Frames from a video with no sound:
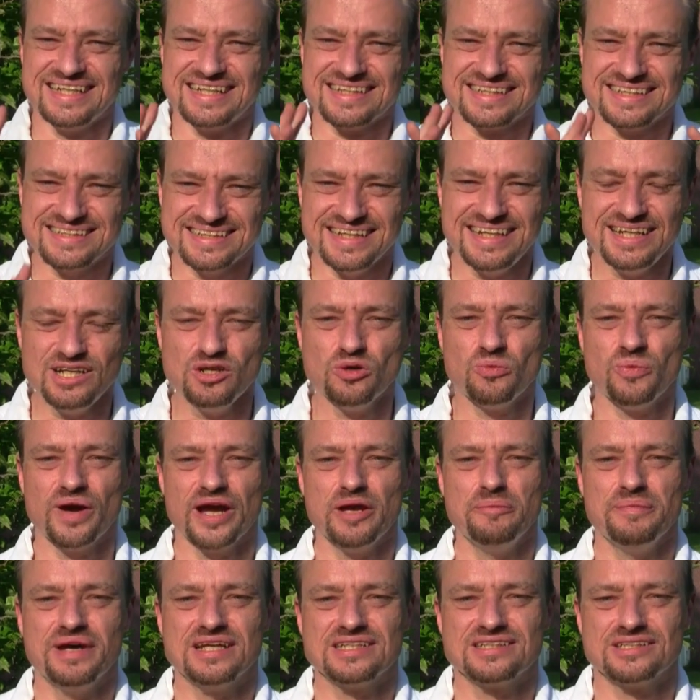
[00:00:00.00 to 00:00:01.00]
The
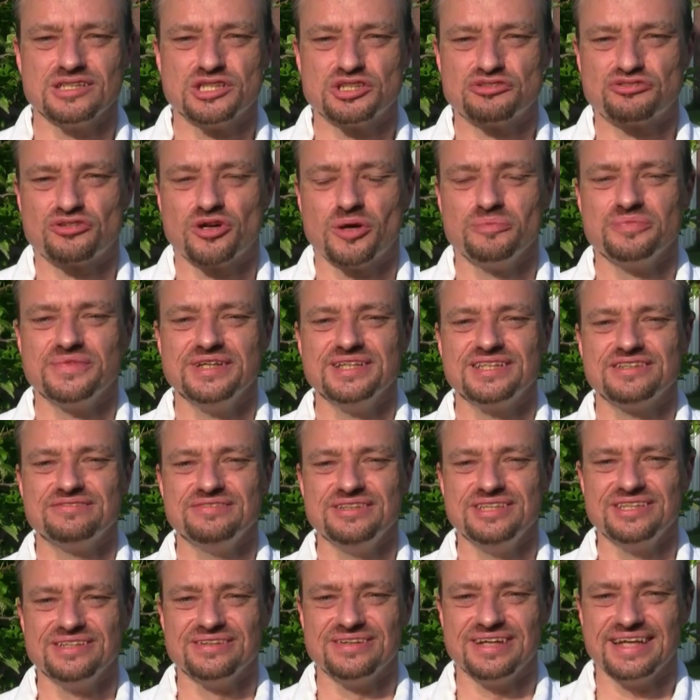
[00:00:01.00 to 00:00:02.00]
takeaway message from this
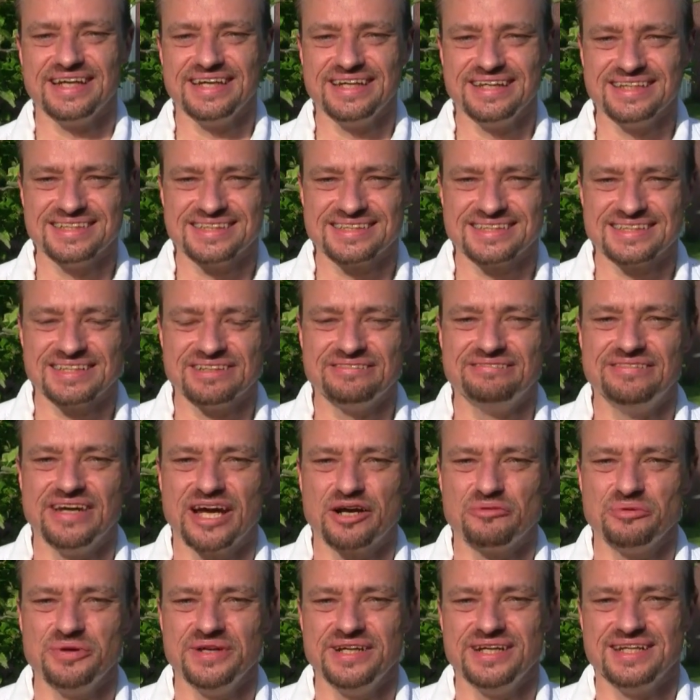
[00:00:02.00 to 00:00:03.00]
video is
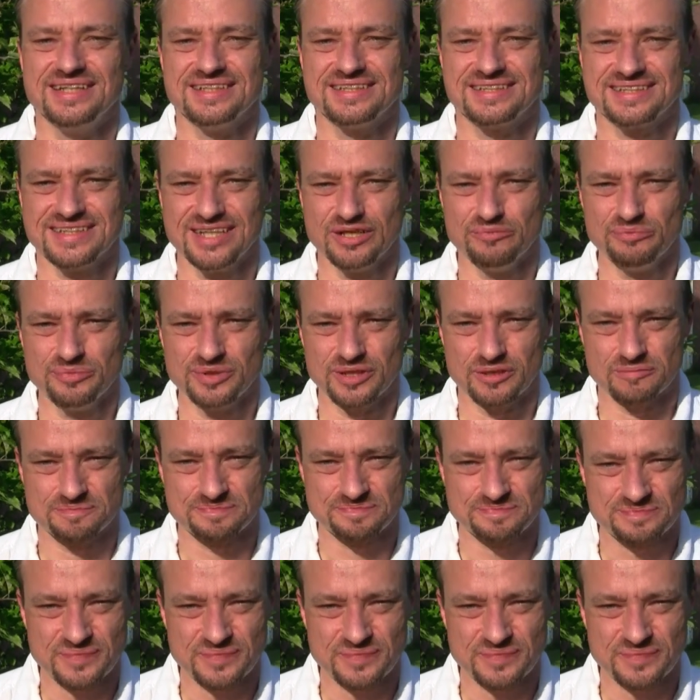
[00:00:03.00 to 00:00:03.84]
very simple.